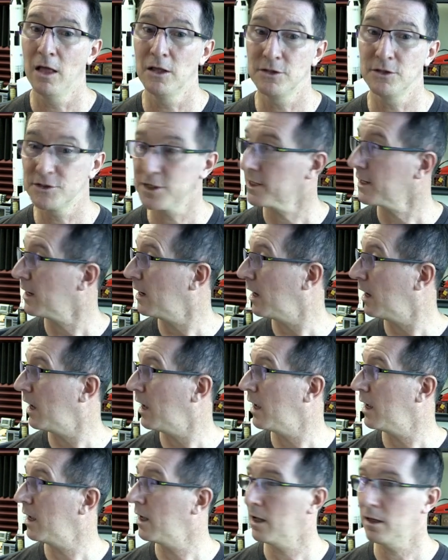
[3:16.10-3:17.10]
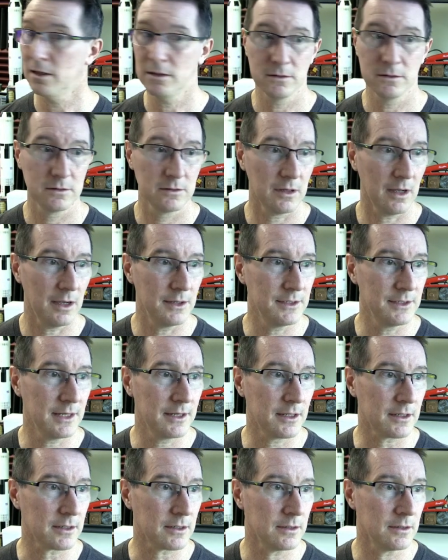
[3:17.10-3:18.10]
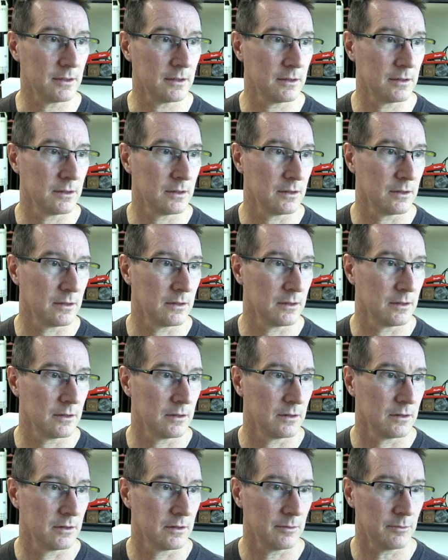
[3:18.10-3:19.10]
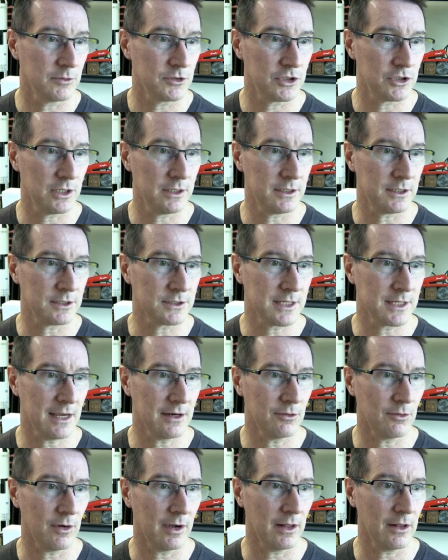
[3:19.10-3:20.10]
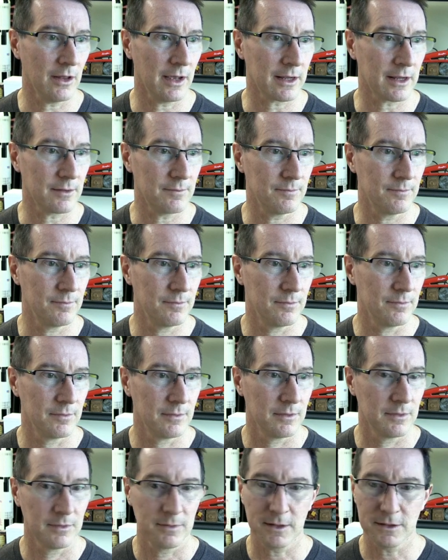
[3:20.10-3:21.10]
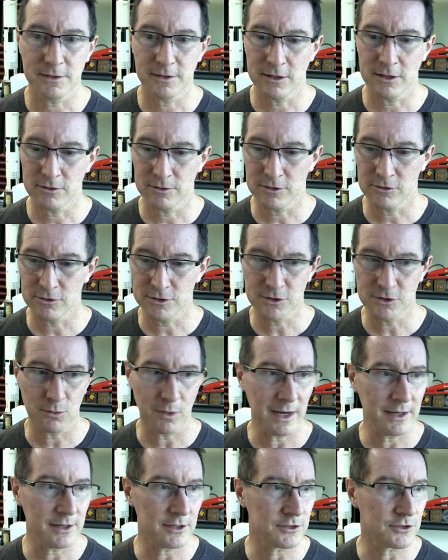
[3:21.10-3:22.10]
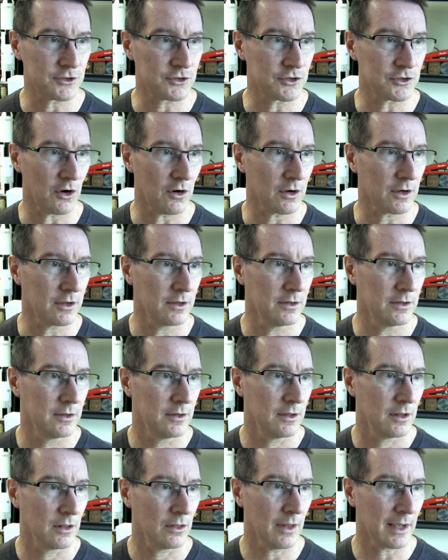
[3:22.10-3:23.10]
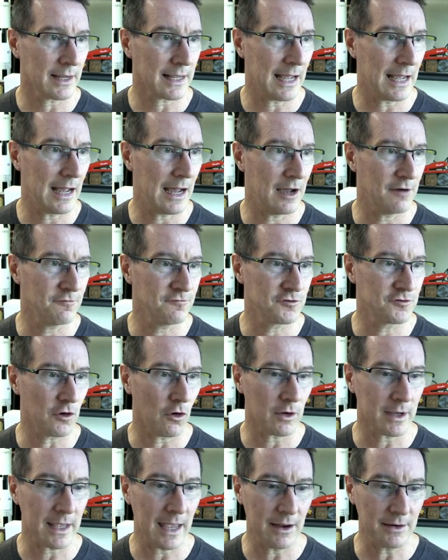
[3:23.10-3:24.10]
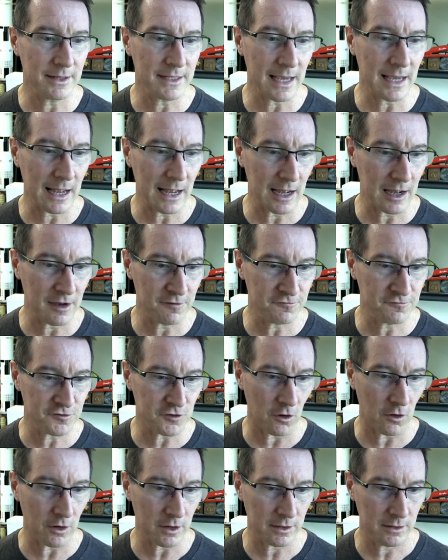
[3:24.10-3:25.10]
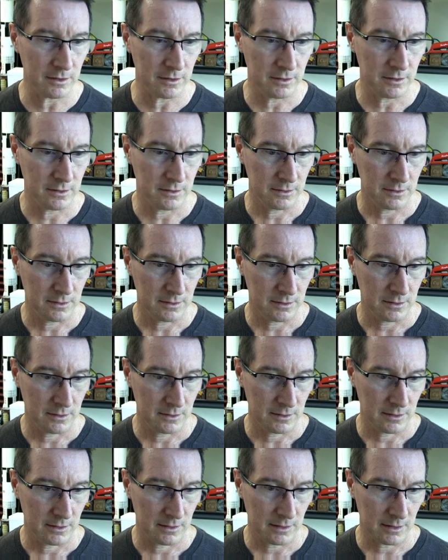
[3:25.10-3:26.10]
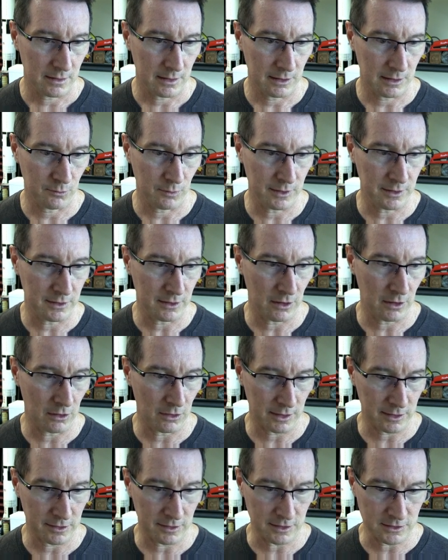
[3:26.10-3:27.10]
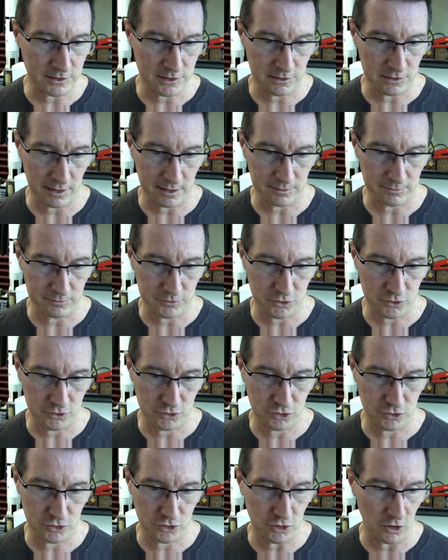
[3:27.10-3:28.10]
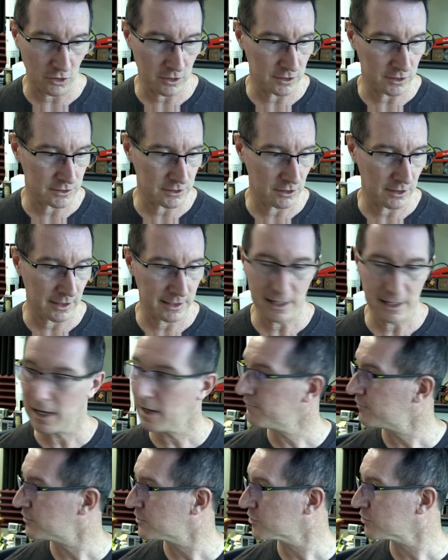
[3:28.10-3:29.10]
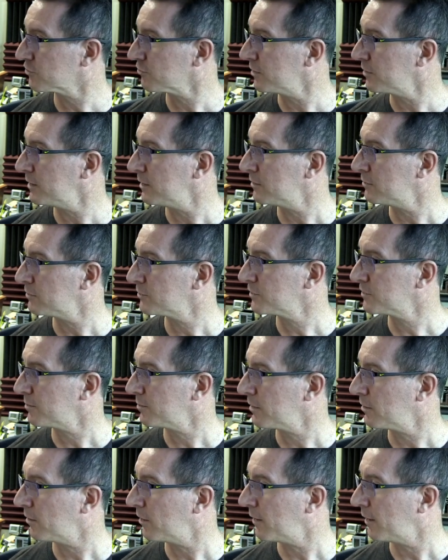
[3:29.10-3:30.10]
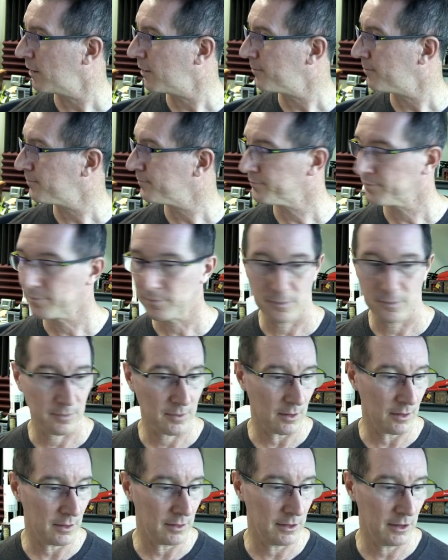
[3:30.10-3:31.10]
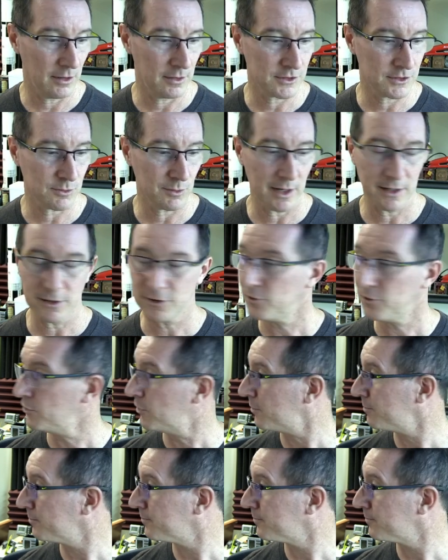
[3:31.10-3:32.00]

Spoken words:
Ta-da! I did it. I'm a genius. How do I like... There is a way to dock, like half dock. How do you half dock a window like this, like dock it to like half a screen or something like that? I know there's a way to do it.